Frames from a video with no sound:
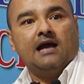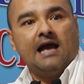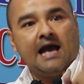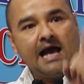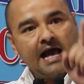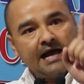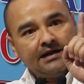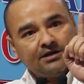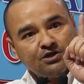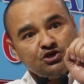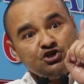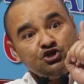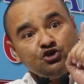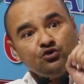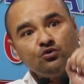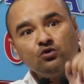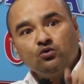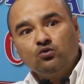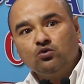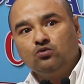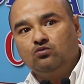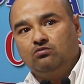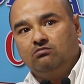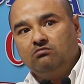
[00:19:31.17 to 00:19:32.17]
And
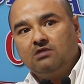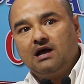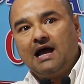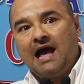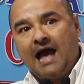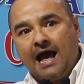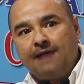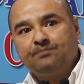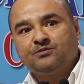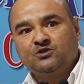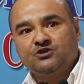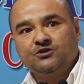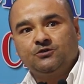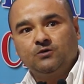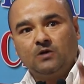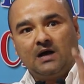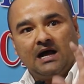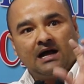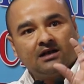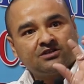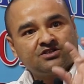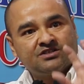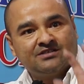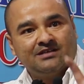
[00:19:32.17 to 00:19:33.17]
you have
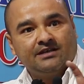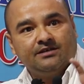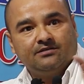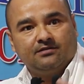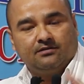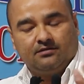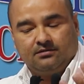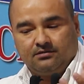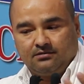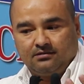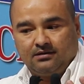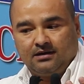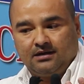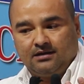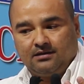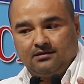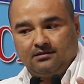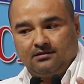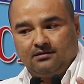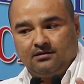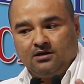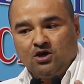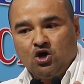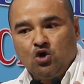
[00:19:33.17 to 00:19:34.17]
to see
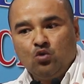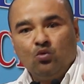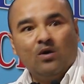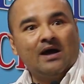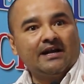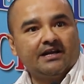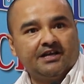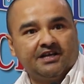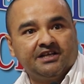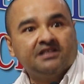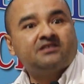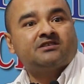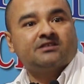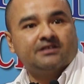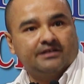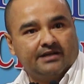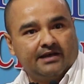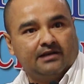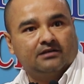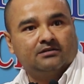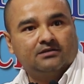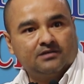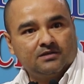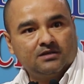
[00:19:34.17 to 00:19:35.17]
the one
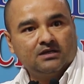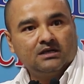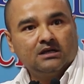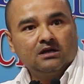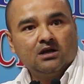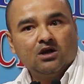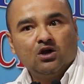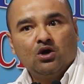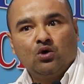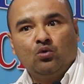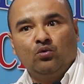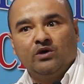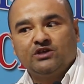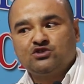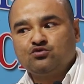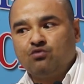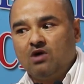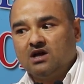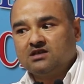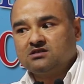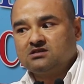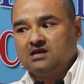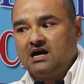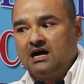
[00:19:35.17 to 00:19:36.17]
incident which
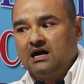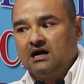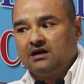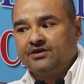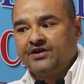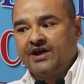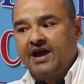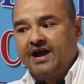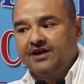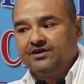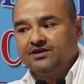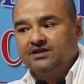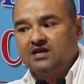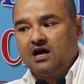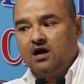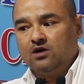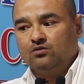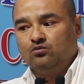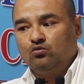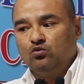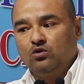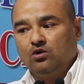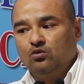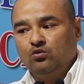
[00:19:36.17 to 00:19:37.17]
was carried
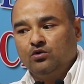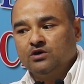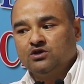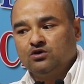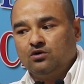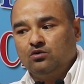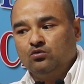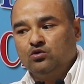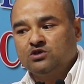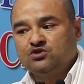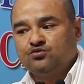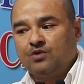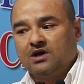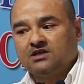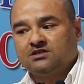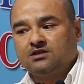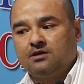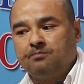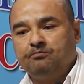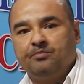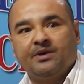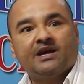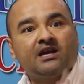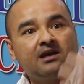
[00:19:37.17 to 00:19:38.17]
out, which was
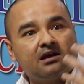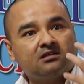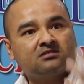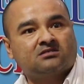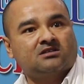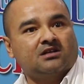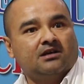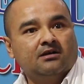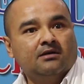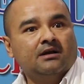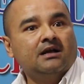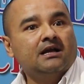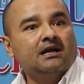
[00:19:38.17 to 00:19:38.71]
the biggest